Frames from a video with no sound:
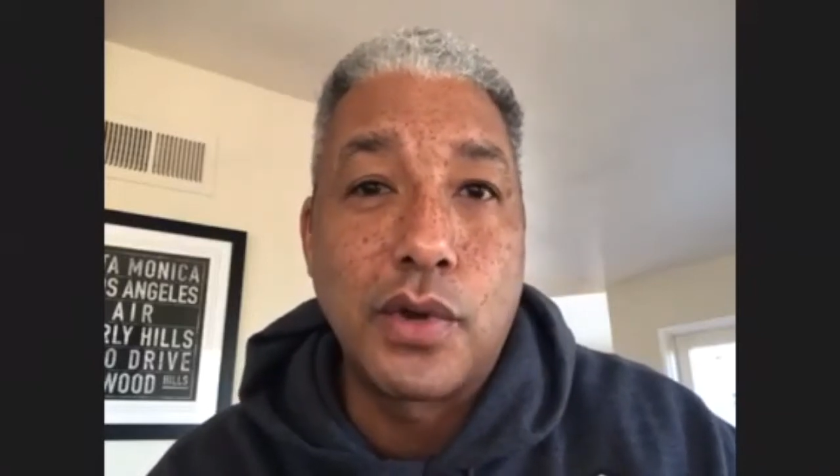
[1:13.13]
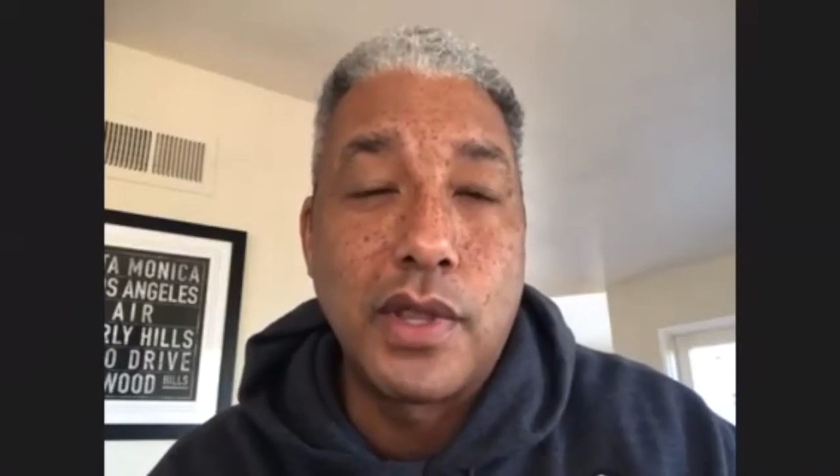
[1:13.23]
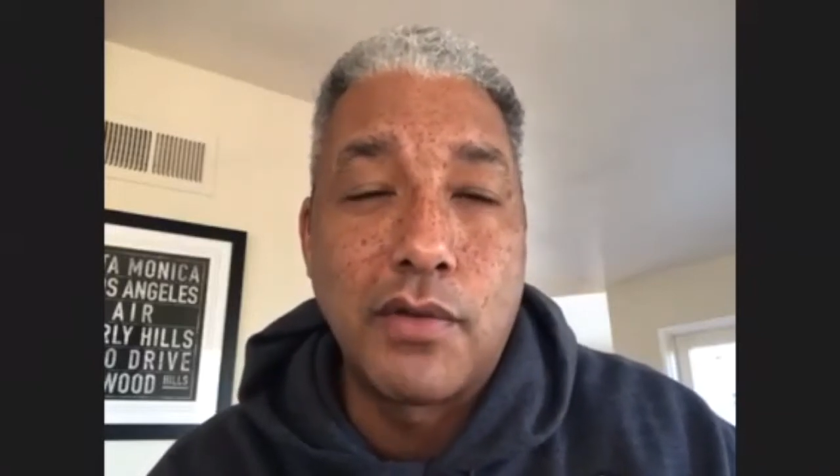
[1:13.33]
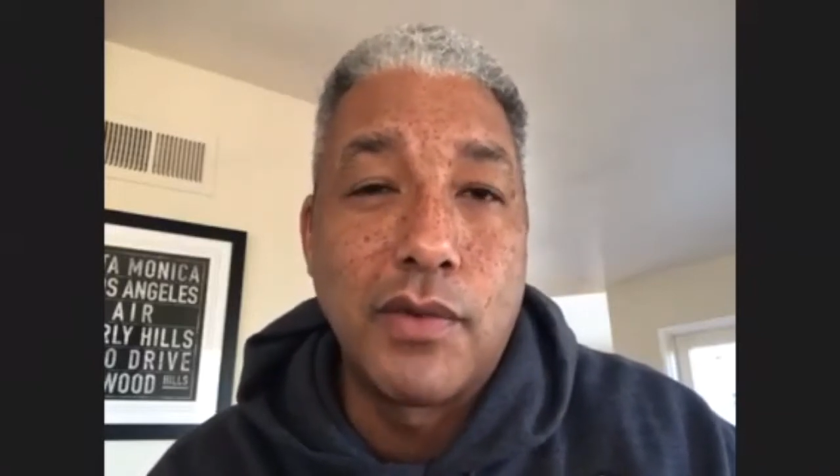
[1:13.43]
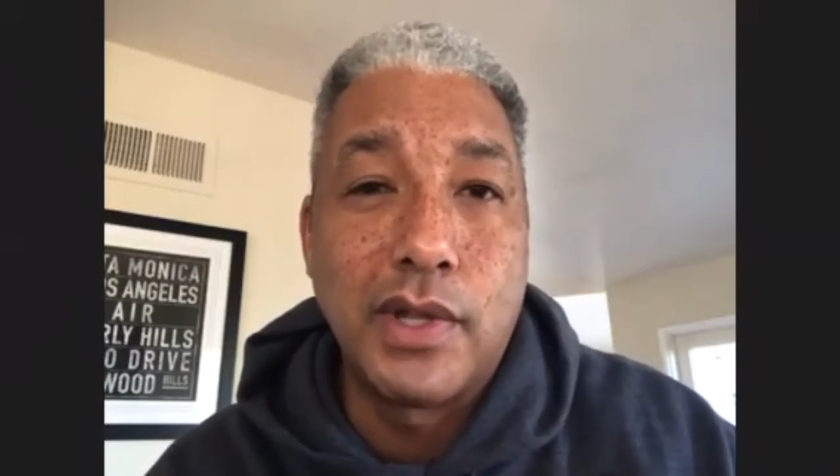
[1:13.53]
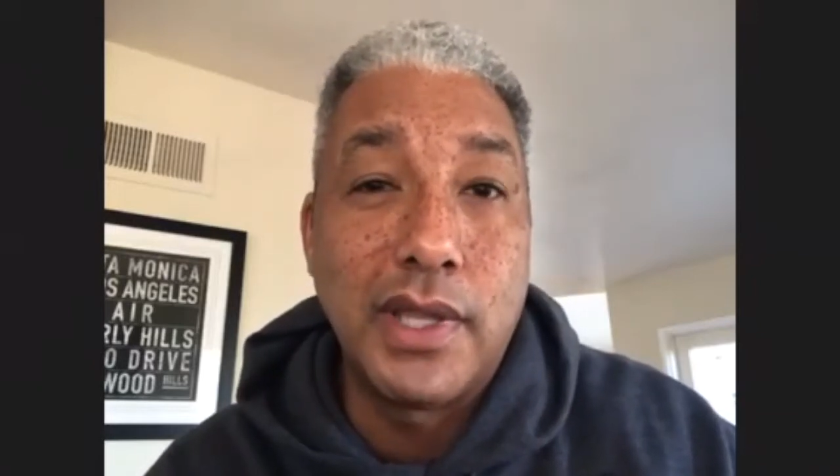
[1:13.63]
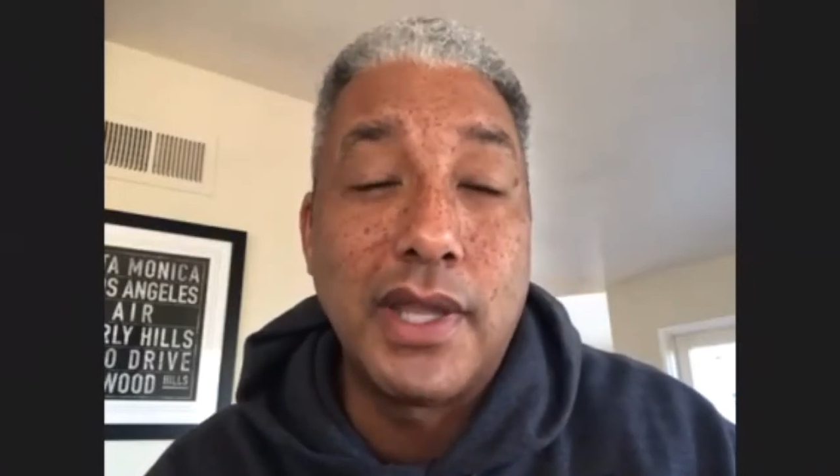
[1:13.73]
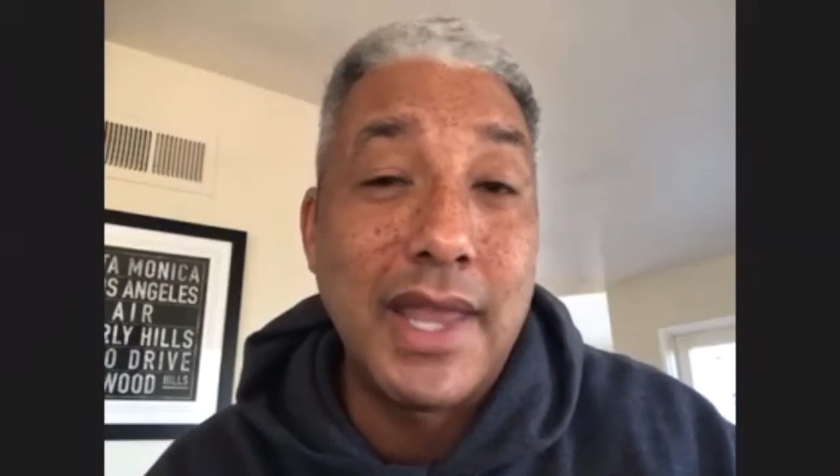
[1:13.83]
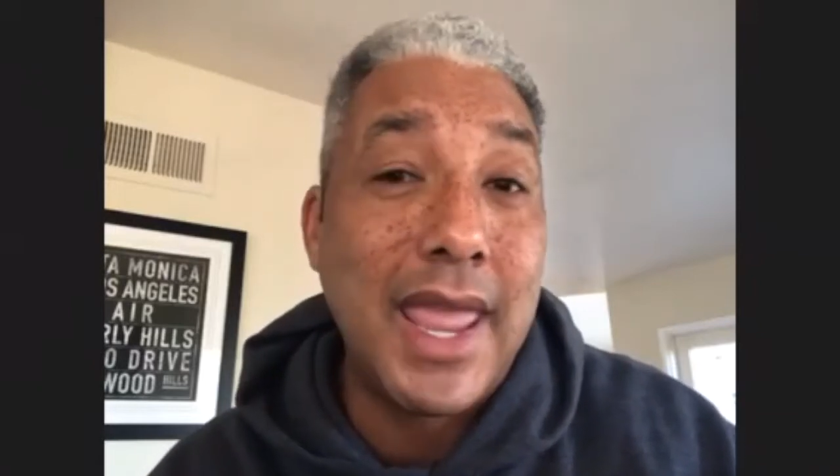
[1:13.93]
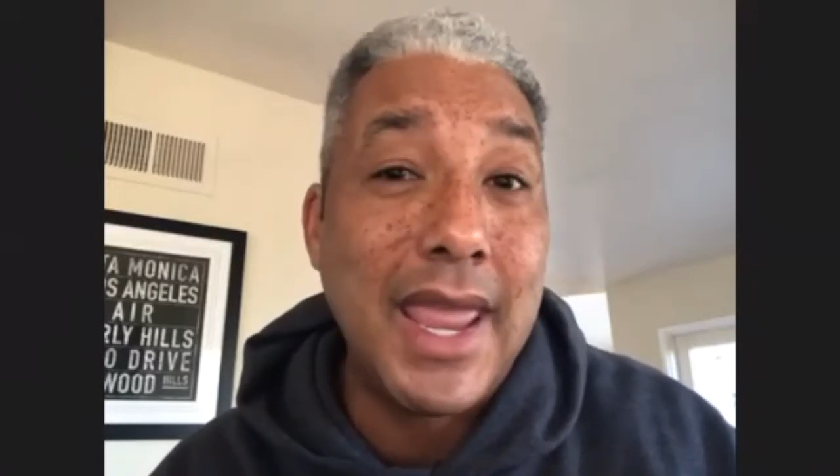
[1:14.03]
that really
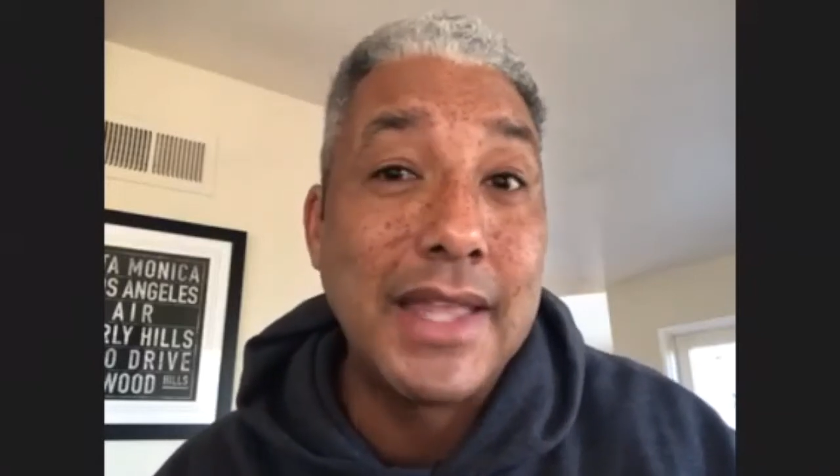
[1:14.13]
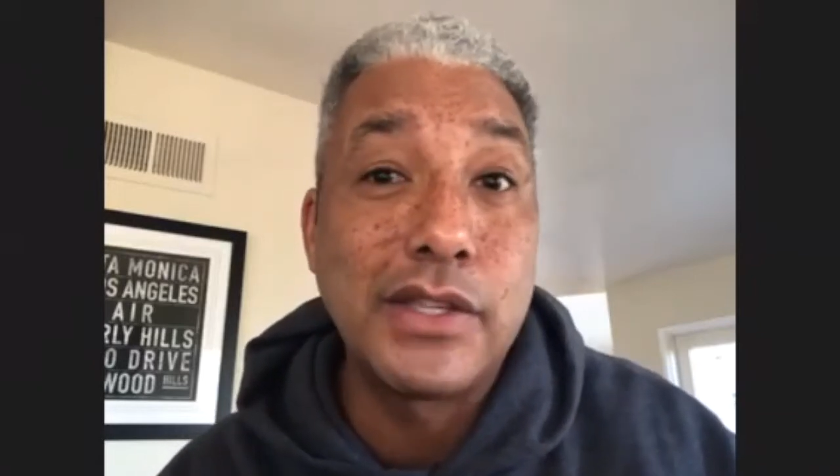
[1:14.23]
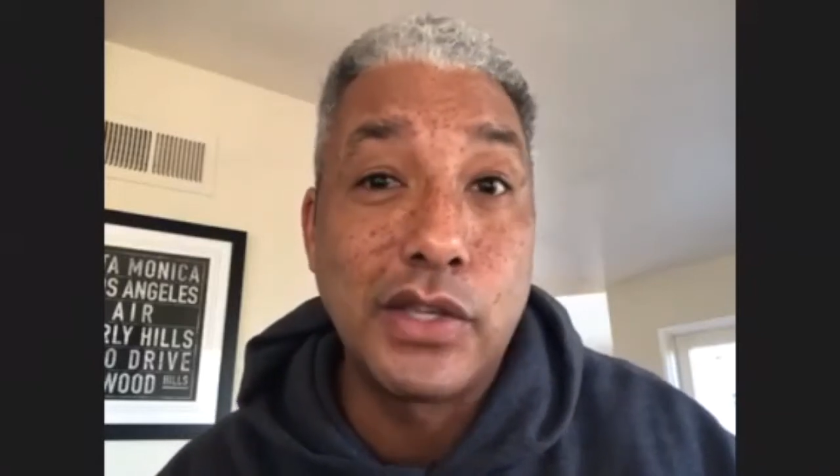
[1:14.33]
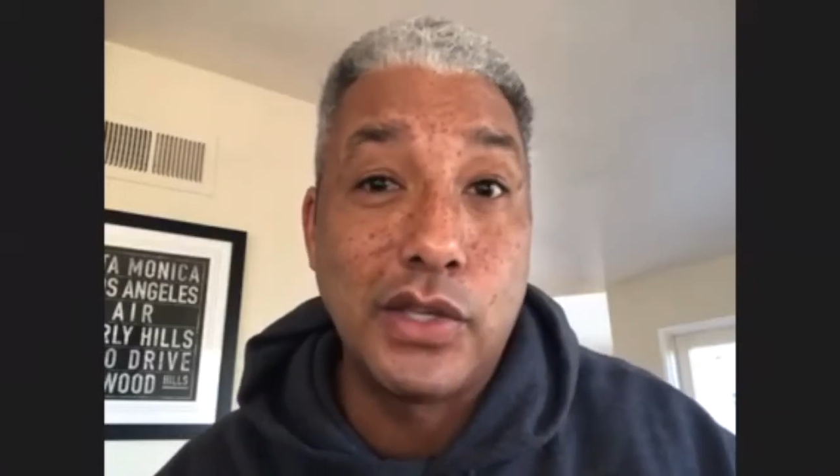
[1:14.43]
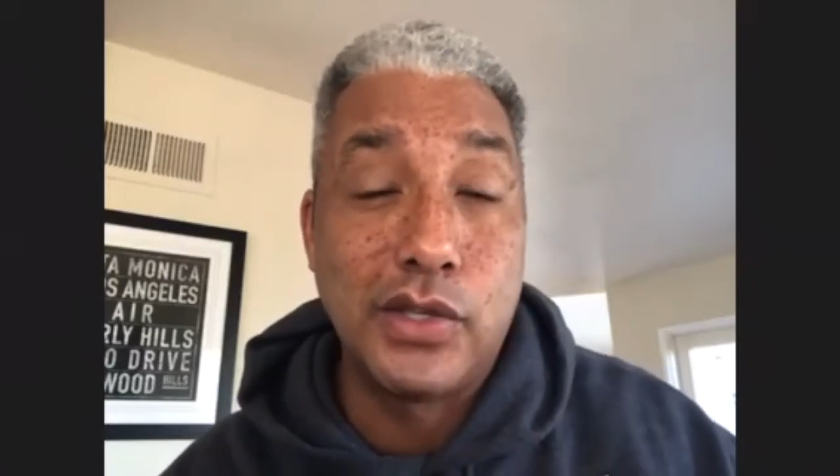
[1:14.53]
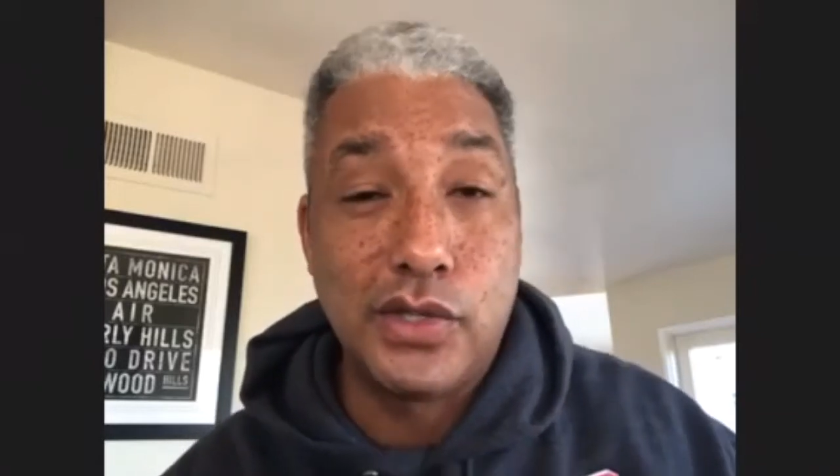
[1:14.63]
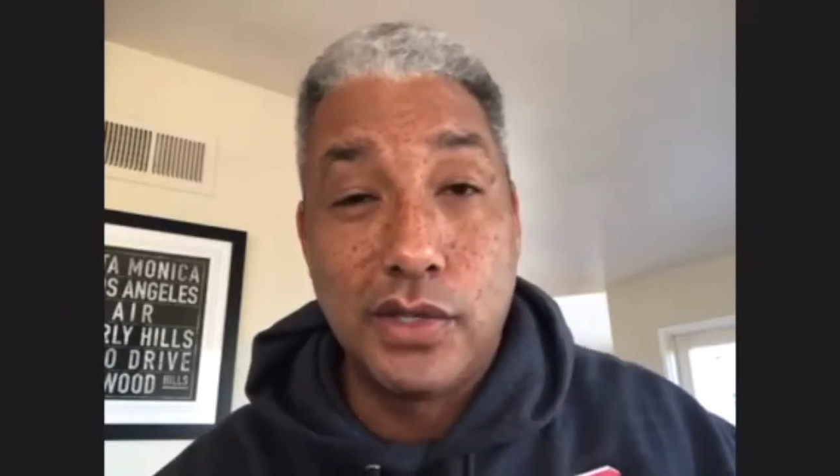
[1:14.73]
enhances